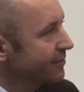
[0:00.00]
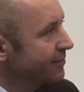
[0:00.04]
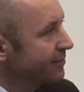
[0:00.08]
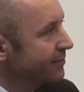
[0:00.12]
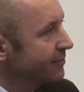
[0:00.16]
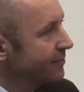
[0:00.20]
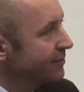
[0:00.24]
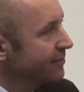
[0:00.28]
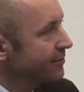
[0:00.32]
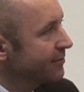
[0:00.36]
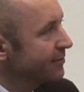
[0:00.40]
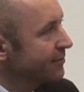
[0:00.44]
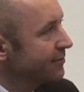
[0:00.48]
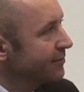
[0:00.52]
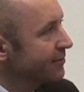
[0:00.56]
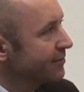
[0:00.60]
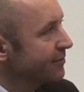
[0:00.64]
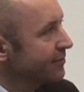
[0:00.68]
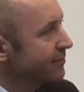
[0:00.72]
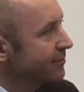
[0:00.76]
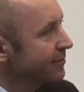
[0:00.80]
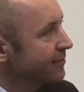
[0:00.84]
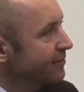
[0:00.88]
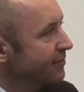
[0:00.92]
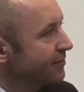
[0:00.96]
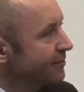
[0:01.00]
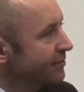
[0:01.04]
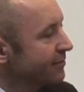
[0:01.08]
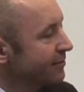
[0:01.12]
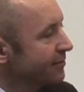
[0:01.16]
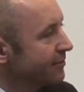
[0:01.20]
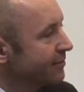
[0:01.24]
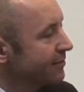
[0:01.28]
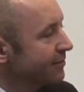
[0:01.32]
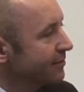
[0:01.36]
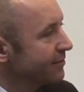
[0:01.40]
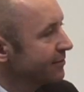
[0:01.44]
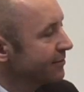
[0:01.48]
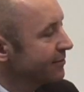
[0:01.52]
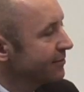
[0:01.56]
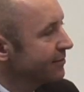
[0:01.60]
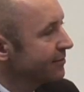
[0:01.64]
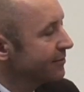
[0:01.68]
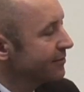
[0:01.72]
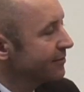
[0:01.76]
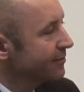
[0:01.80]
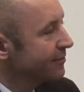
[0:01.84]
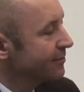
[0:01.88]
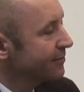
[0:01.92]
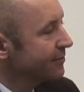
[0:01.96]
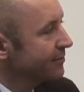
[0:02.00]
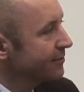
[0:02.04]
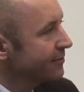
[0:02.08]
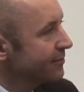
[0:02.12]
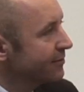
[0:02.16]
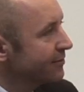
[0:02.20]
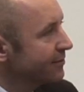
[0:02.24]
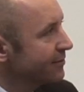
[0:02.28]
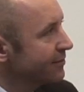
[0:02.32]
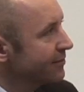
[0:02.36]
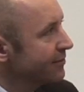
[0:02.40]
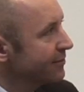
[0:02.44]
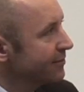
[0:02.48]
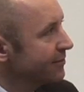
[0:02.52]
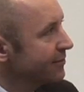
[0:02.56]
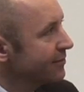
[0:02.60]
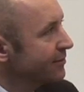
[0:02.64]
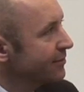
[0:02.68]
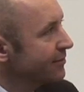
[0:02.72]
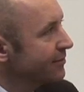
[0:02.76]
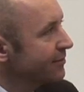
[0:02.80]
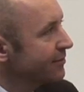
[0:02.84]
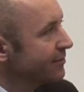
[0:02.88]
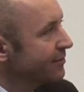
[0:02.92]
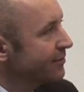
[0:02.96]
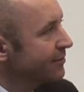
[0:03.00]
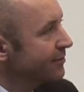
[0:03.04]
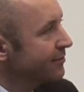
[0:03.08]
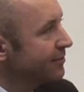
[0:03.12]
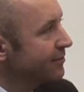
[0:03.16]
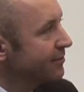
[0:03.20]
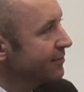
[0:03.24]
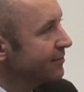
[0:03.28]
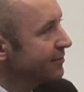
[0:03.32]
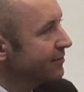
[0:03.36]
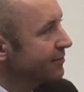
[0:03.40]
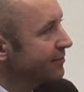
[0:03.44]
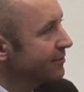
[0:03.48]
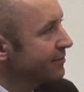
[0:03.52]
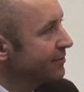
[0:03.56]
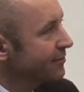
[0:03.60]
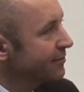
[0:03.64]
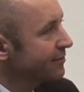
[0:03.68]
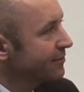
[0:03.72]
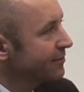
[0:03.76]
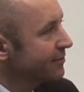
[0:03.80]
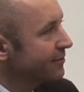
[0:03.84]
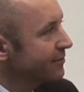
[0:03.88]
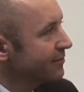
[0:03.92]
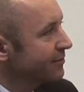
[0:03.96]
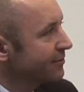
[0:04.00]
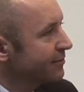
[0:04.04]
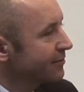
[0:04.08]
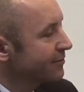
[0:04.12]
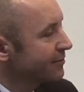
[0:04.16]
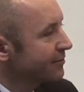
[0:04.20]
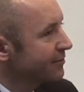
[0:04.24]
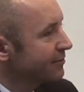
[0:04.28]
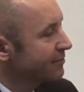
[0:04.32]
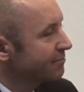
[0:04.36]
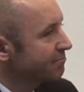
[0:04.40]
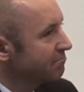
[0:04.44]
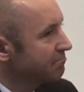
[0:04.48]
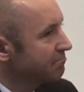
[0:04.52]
(not speaking)